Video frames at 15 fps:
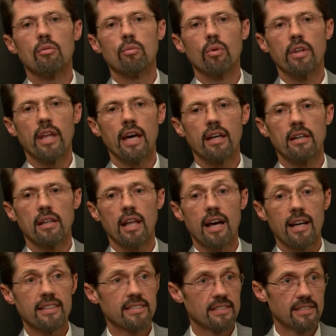without a
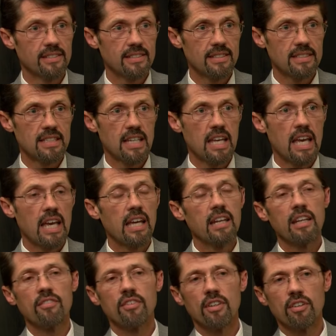license, and
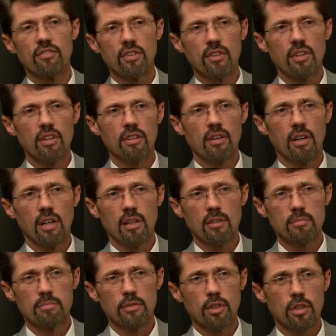even if
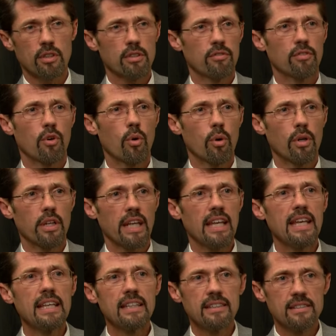a clerk of court
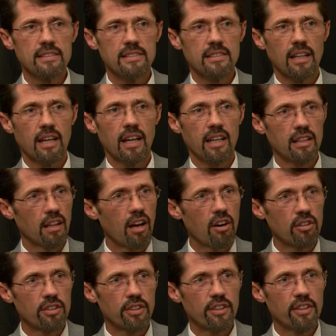is a
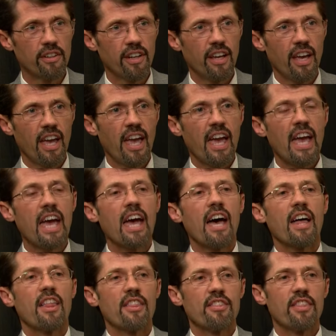lawyer,
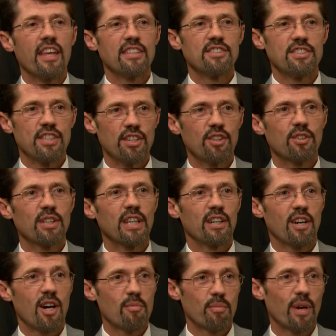they still
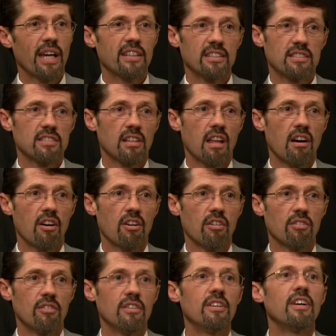cannot practice
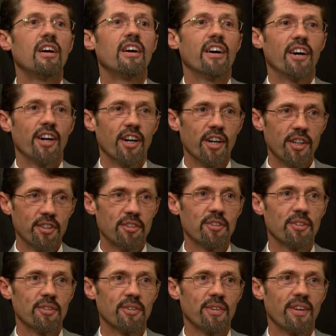law
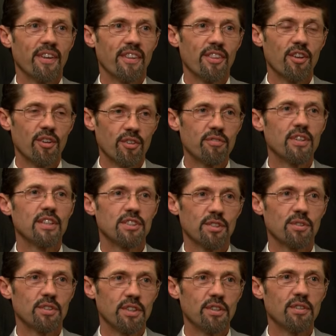under their
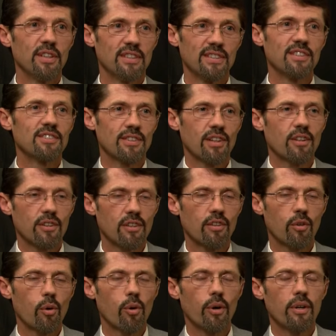official duties as clerk of
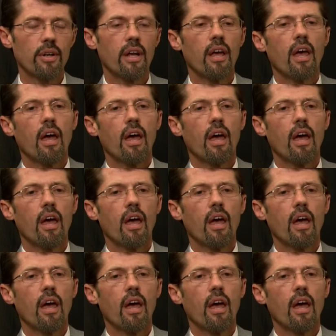court.